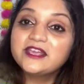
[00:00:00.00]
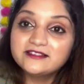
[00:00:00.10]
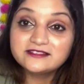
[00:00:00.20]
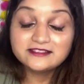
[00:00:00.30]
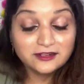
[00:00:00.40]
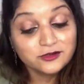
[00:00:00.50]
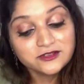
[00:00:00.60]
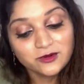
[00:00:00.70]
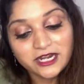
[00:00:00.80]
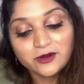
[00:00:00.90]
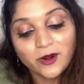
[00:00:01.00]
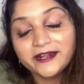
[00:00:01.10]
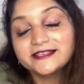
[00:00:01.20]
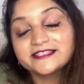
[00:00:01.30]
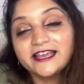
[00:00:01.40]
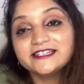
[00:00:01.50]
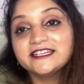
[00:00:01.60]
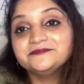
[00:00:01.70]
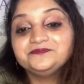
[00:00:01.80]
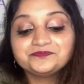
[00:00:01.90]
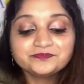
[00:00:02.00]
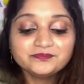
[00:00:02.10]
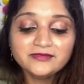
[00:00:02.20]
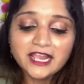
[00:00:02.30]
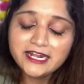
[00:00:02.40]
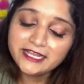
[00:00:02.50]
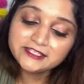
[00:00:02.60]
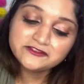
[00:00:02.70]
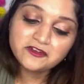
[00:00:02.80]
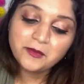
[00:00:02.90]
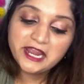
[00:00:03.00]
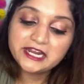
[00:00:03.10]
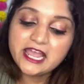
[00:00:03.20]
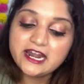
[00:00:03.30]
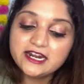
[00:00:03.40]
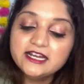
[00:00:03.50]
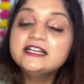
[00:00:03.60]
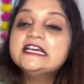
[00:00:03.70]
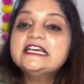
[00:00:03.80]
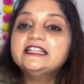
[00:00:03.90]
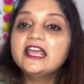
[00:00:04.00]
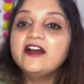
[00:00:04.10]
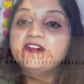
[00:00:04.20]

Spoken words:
because it looks really quite exciting. Next is from Air Canada. They